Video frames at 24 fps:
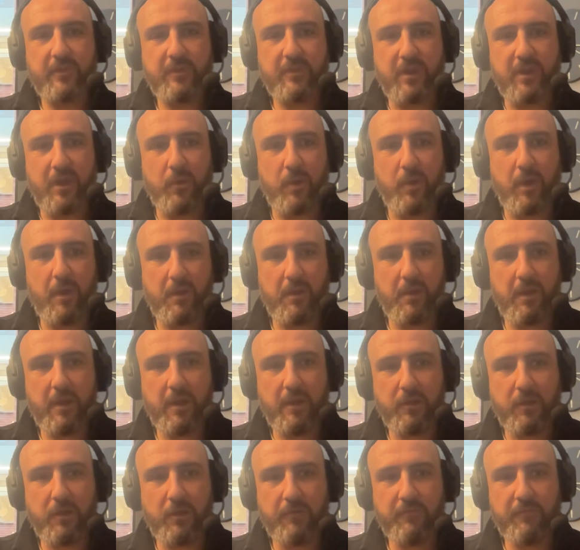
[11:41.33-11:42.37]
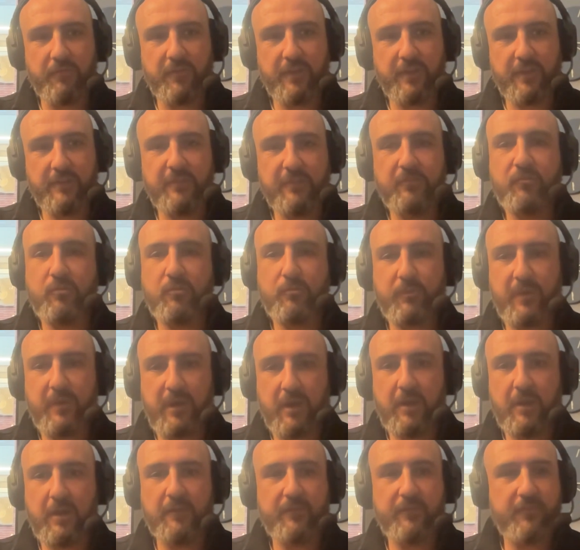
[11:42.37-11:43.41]
a lot of the digital PR
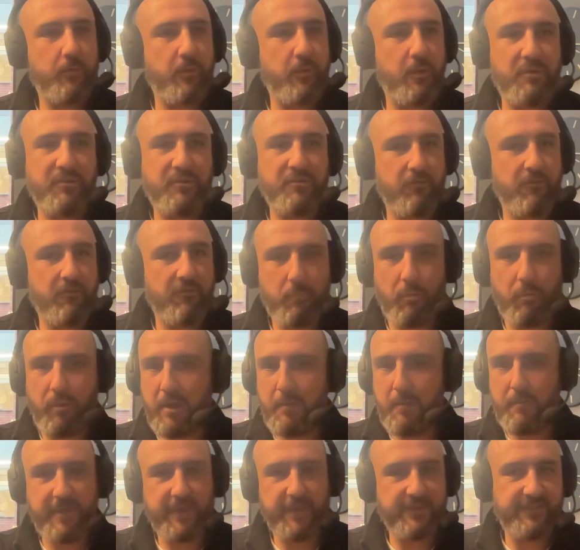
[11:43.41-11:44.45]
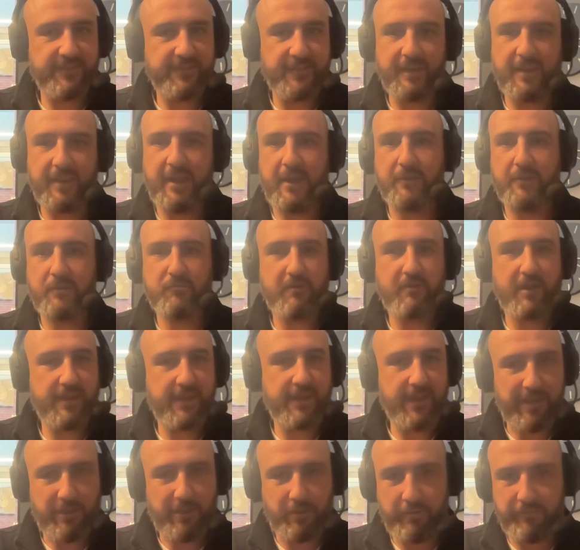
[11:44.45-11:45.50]
guys I work with are amazing and great at
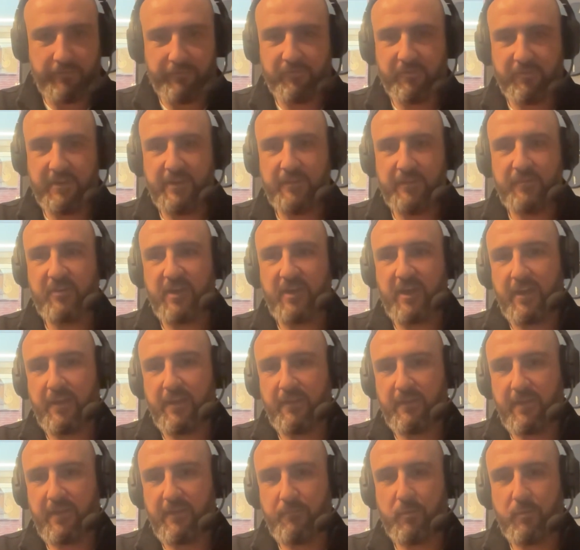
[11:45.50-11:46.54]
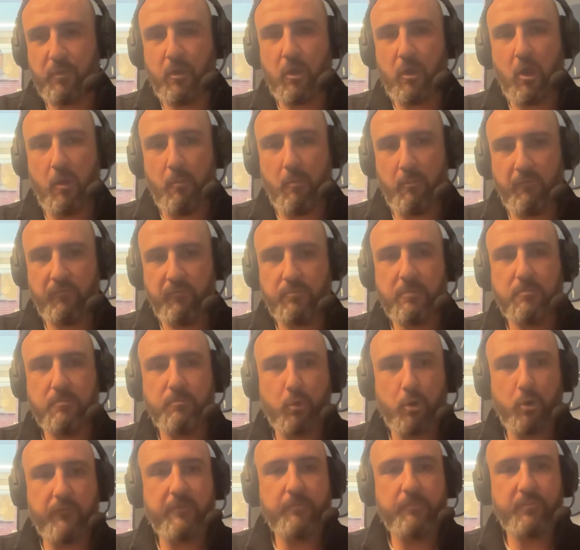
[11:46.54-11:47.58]
getting coverage, and they've come from a
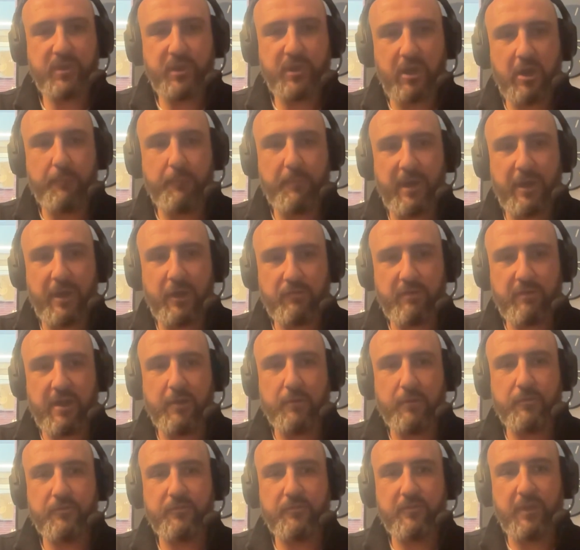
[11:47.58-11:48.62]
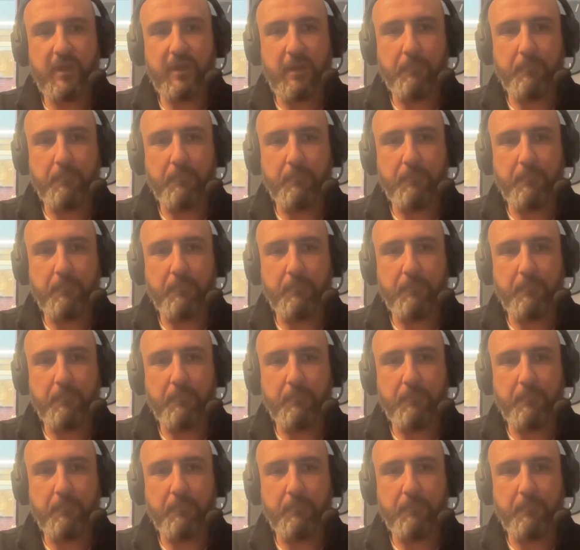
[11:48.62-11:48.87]
more of a PR background,